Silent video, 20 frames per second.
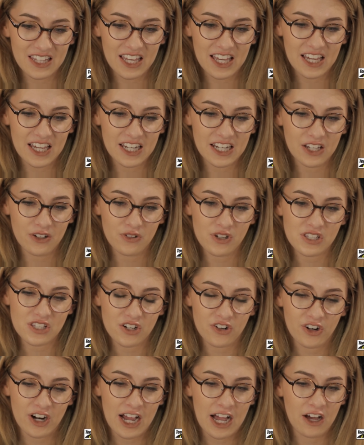then it was
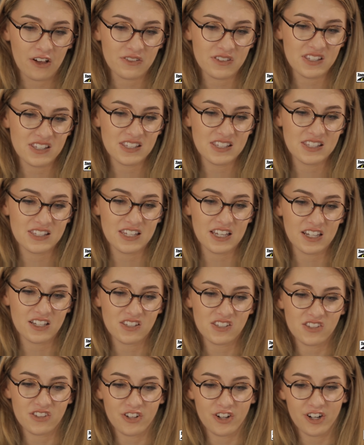around
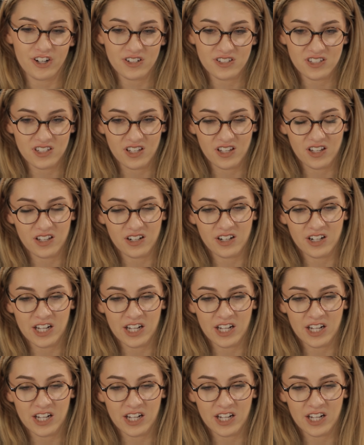6:13,